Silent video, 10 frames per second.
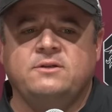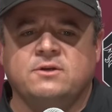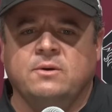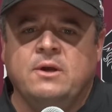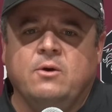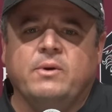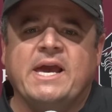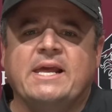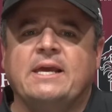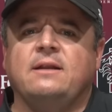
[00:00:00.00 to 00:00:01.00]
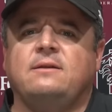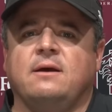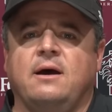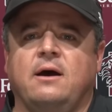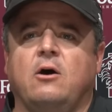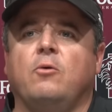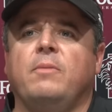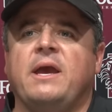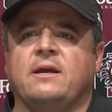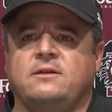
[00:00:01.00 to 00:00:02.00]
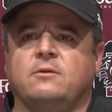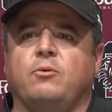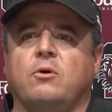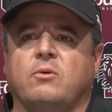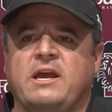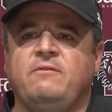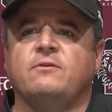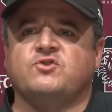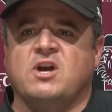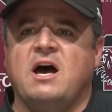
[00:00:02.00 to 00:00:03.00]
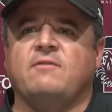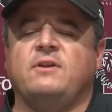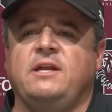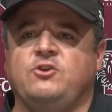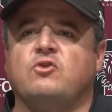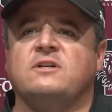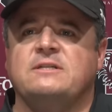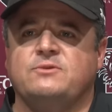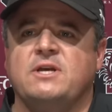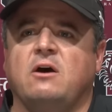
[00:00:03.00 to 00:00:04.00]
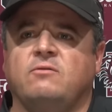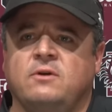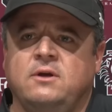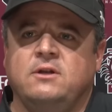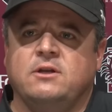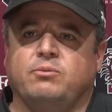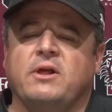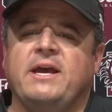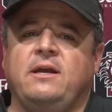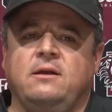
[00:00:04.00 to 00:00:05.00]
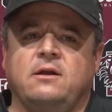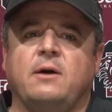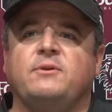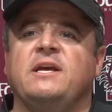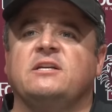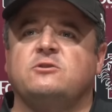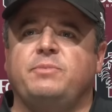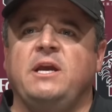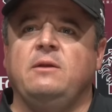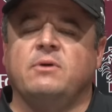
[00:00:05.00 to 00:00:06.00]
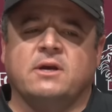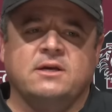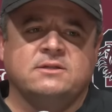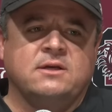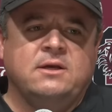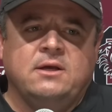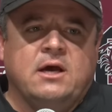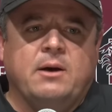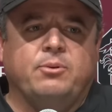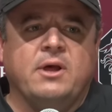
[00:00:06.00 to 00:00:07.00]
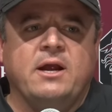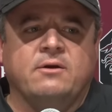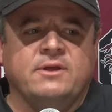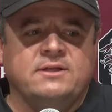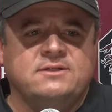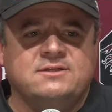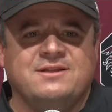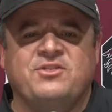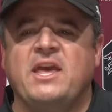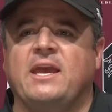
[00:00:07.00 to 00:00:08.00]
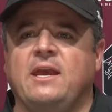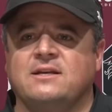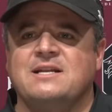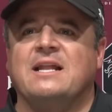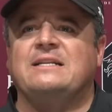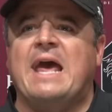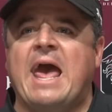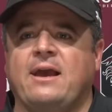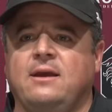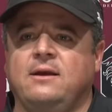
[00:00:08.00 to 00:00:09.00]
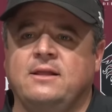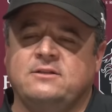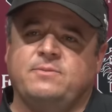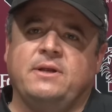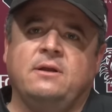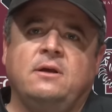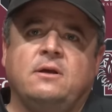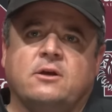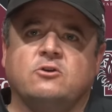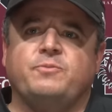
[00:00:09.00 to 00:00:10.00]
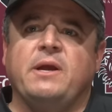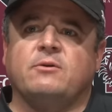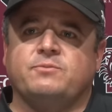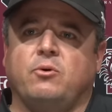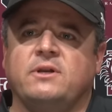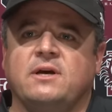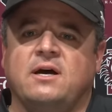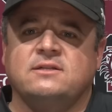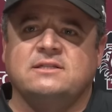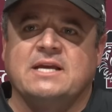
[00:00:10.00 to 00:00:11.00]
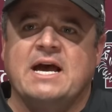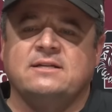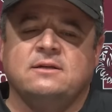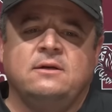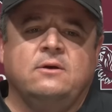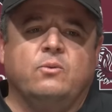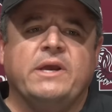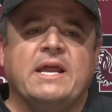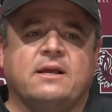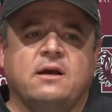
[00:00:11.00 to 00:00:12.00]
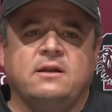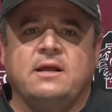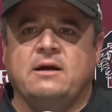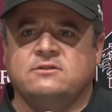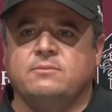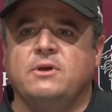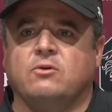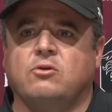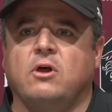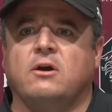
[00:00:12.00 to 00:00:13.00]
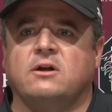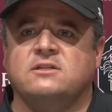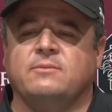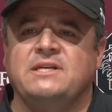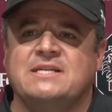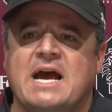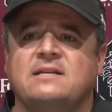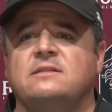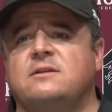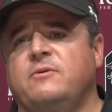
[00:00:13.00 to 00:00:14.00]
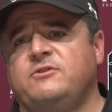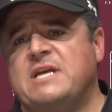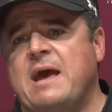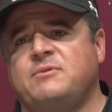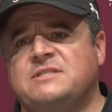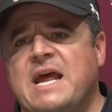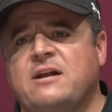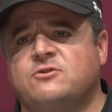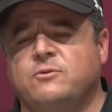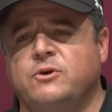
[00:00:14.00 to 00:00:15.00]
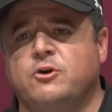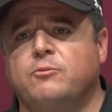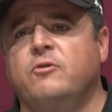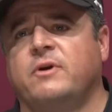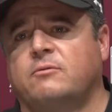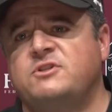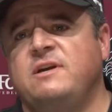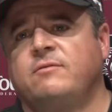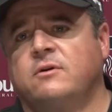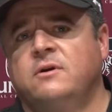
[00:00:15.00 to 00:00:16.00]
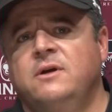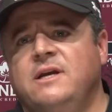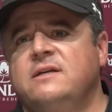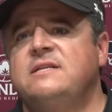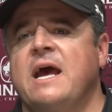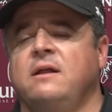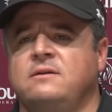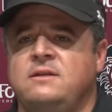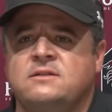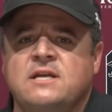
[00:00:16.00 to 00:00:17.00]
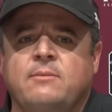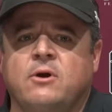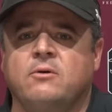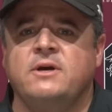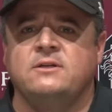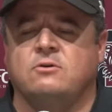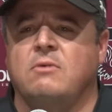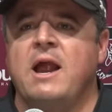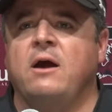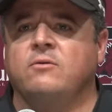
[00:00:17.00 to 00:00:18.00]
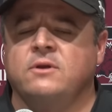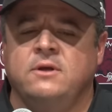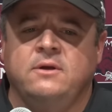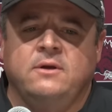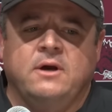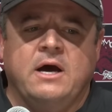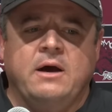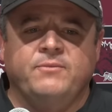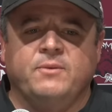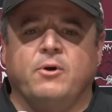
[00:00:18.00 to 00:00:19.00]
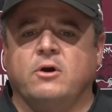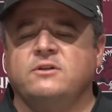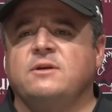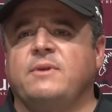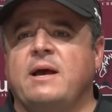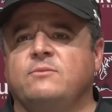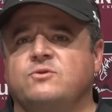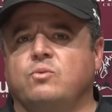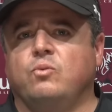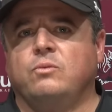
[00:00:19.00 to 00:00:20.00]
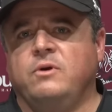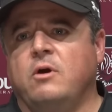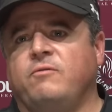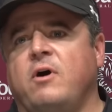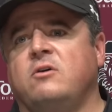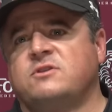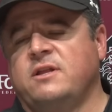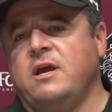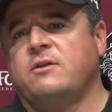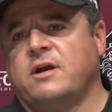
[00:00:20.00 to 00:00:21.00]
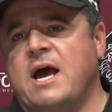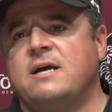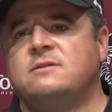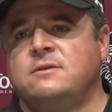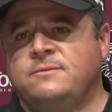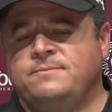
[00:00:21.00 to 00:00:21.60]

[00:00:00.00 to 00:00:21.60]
So we got to get Omega to the point where he feels confident, he trusts himself to play up to his speed, because a player that's thinking is not attacking. And that's been Coach Beamer's point to us, is, guys, we got to cut down some mental clutter on some of these guys. And some of it just happens naturally when you're moving a receiver as talented as Zabro is around. The burden sometimes, falls on the other guys.